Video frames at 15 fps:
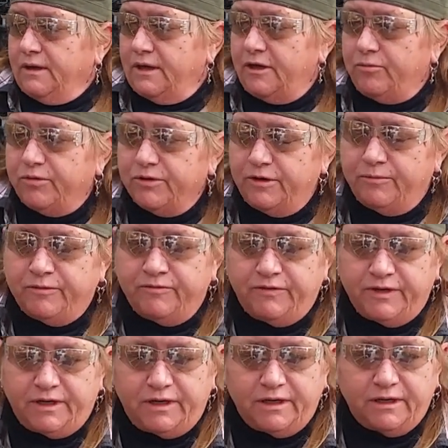he put up a
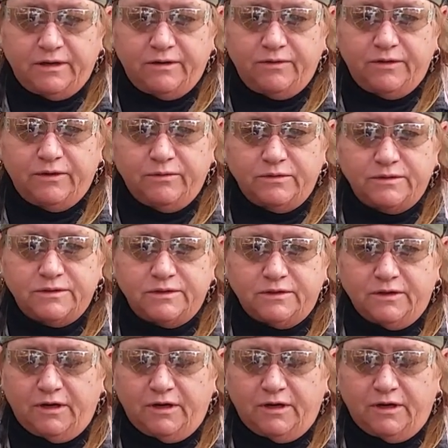video that was